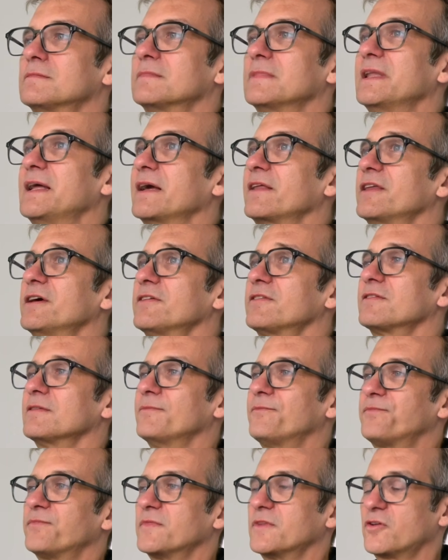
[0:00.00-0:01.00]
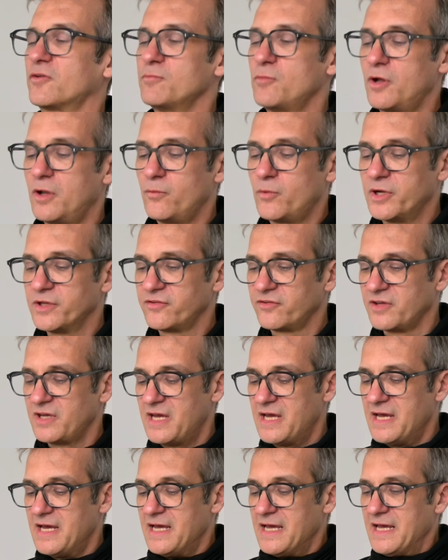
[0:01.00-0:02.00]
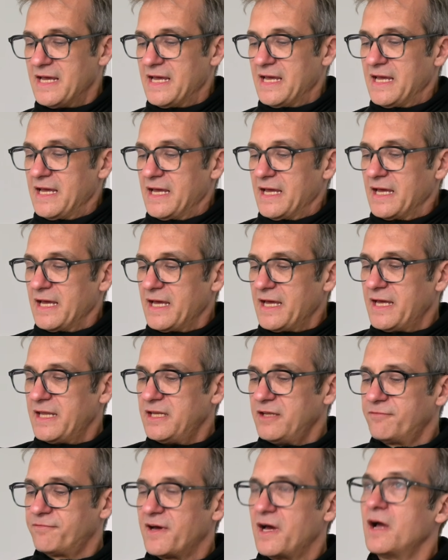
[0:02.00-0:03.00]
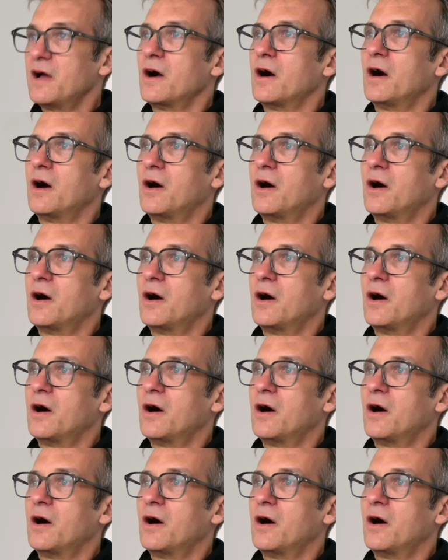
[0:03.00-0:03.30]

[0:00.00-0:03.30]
like this, small ones. And if I